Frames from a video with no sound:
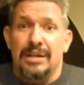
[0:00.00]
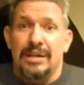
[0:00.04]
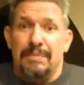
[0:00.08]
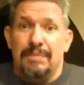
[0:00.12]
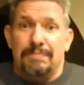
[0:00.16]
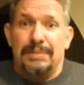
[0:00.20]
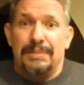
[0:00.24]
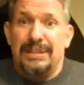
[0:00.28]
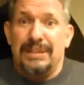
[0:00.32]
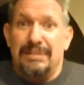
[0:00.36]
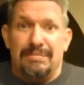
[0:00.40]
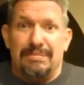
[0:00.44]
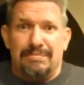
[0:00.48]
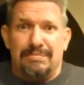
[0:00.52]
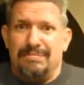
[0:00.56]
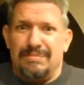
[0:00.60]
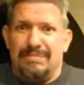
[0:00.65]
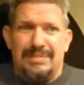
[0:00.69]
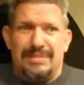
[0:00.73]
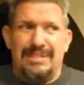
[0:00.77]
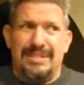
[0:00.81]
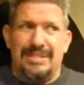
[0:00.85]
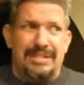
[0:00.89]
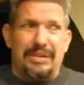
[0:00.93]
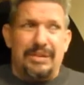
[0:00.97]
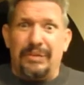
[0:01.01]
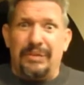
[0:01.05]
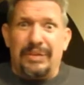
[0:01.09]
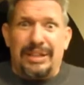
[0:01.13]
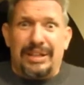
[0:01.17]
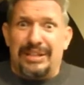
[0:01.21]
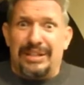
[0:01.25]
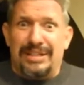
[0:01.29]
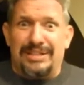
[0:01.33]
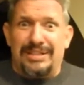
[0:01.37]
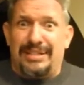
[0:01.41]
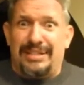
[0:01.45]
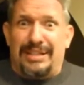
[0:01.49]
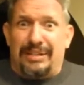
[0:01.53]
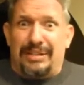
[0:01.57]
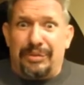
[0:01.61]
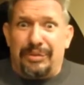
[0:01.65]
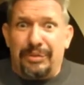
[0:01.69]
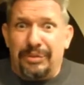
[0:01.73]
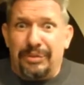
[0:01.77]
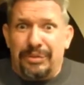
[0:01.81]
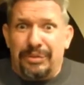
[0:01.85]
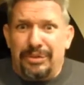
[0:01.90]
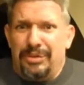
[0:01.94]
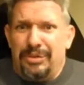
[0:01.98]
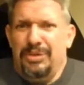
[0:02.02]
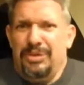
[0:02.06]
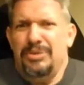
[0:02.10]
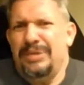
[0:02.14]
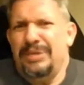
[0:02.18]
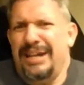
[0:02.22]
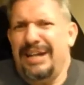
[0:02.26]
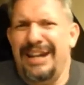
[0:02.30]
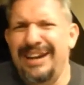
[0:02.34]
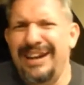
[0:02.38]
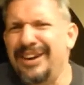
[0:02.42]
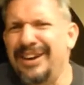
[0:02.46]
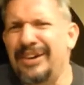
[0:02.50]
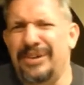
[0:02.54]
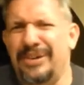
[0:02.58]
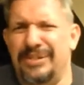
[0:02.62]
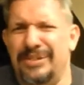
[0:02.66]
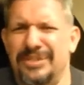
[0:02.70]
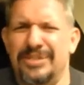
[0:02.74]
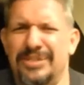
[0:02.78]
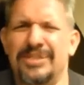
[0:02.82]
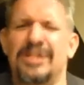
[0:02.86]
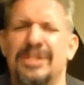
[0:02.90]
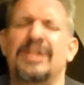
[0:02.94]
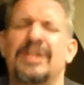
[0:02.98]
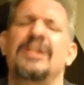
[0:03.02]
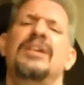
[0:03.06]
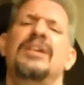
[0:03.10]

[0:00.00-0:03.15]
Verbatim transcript: But still, they just killed her. Who cares?